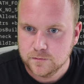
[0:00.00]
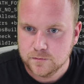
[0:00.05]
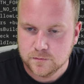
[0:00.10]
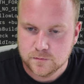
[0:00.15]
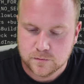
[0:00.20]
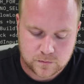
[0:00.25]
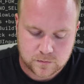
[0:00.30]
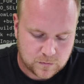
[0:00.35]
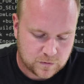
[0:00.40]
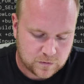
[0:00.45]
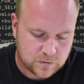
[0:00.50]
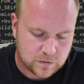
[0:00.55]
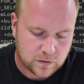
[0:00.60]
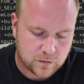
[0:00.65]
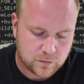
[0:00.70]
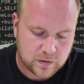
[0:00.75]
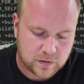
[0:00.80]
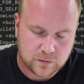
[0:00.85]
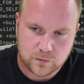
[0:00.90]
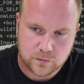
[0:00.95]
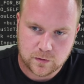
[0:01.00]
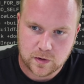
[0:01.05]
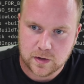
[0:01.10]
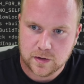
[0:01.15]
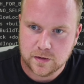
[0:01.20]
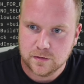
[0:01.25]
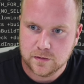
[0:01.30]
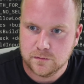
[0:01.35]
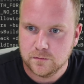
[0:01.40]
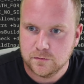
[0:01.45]
So we can
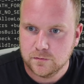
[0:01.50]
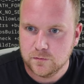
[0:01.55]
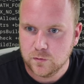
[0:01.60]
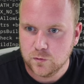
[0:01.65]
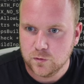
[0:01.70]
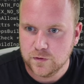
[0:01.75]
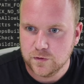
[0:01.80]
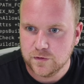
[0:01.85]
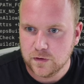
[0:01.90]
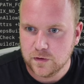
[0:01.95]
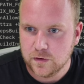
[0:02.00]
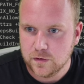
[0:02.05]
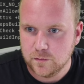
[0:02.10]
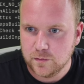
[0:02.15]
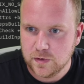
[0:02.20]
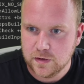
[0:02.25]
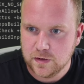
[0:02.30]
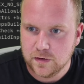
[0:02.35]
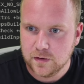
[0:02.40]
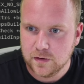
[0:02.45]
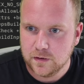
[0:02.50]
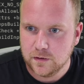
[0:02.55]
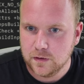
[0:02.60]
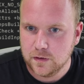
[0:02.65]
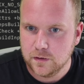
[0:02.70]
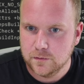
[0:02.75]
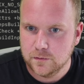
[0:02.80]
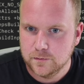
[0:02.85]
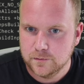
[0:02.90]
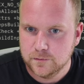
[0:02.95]
run result bin hello.
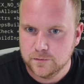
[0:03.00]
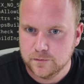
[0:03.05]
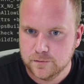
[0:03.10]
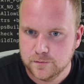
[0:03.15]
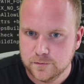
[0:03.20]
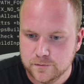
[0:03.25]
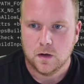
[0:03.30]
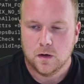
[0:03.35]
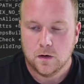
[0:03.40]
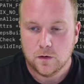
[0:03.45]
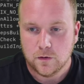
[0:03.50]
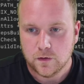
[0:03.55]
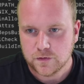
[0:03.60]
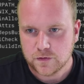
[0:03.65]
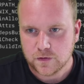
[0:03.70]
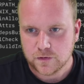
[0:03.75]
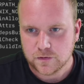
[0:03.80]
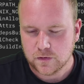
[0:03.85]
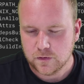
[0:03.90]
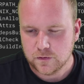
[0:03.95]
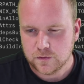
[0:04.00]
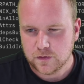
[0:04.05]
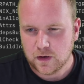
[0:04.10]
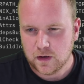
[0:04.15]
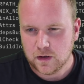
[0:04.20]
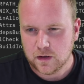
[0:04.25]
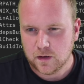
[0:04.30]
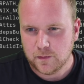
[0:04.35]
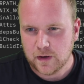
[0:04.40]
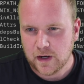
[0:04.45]
Let's also
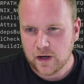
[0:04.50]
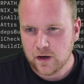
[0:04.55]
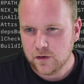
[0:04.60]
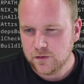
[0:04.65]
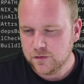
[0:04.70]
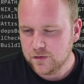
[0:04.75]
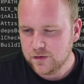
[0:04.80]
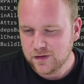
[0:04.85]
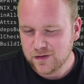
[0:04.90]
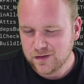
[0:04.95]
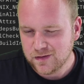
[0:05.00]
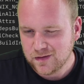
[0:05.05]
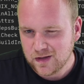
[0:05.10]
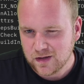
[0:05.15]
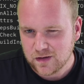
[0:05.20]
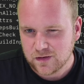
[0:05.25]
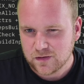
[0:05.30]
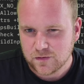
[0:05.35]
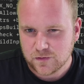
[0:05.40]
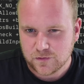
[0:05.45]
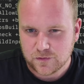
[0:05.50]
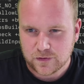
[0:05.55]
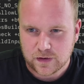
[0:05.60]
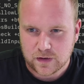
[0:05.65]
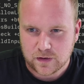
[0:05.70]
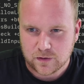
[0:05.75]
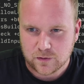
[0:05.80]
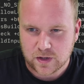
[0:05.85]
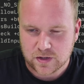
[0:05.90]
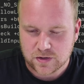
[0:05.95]
talk about the Nix
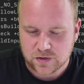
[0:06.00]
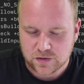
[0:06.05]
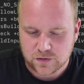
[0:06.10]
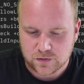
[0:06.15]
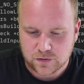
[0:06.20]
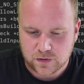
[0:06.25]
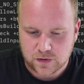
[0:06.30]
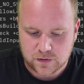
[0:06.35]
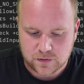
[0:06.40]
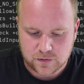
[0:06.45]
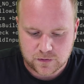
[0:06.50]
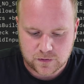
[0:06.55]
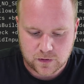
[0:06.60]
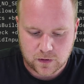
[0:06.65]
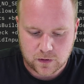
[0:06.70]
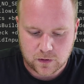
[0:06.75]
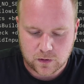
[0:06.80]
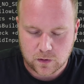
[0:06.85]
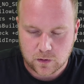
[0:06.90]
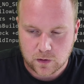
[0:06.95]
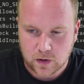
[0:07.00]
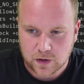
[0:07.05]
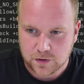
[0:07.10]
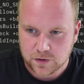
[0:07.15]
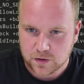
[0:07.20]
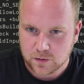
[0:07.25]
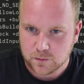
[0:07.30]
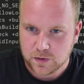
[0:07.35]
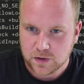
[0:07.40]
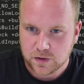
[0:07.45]
Flake registry. So on your
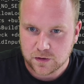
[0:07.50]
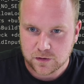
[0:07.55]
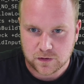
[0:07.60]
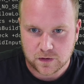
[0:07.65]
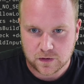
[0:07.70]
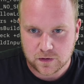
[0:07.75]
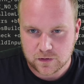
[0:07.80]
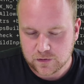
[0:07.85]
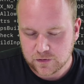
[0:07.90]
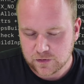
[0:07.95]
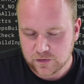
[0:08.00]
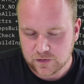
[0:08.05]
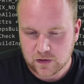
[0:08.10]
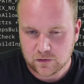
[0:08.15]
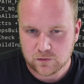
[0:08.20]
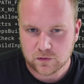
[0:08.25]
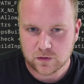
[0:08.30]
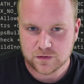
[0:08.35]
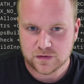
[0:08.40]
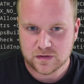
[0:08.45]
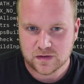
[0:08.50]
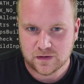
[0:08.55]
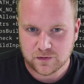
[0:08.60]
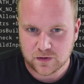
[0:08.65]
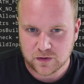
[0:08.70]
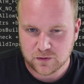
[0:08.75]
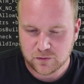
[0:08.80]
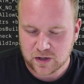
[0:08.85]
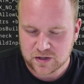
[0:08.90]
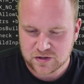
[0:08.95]
computer, there's several
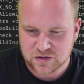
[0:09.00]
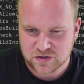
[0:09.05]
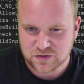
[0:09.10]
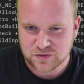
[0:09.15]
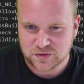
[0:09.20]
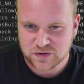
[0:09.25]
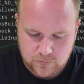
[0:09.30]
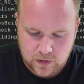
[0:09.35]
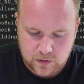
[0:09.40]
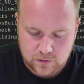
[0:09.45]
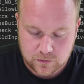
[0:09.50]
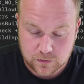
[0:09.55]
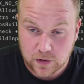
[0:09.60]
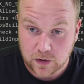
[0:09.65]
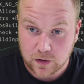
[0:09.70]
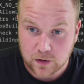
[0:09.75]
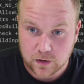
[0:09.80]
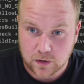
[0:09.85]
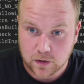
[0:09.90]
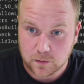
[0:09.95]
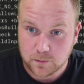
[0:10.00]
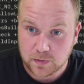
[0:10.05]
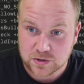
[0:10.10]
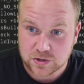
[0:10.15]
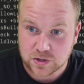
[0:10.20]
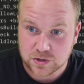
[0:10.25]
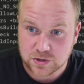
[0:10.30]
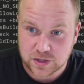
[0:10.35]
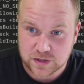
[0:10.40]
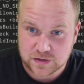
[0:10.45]
different registries. They're a bunch of
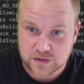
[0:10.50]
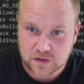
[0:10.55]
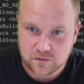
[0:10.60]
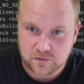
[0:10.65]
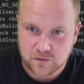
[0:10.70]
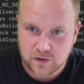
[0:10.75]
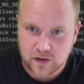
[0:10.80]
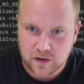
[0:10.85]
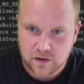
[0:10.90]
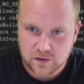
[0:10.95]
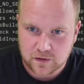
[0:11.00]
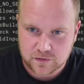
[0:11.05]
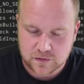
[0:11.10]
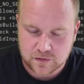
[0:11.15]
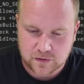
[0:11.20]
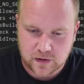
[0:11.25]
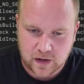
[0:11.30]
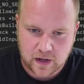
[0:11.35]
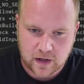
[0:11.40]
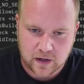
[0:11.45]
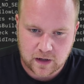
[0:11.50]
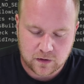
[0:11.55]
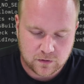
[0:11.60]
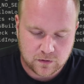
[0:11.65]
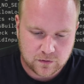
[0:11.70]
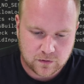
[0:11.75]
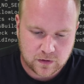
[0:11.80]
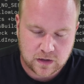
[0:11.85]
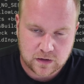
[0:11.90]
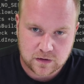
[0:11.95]
JSON files that
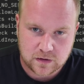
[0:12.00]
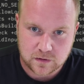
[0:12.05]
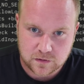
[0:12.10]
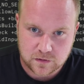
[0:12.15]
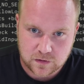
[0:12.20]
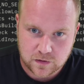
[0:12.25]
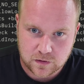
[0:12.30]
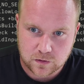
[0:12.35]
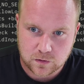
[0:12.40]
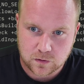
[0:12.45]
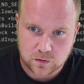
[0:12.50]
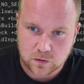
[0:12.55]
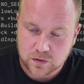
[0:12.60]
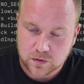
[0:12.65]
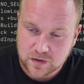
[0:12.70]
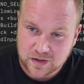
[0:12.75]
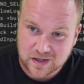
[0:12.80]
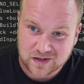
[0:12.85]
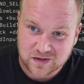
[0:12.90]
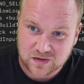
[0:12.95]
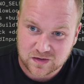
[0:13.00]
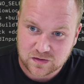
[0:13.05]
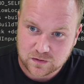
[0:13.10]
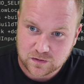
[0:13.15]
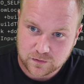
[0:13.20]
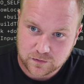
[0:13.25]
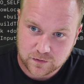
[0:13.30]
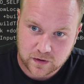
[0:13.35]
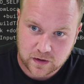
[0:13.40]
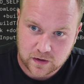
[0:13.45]
link to Nix
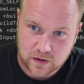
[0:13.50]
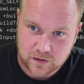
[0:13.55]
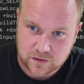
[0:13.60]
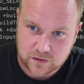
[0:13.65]
Flakes.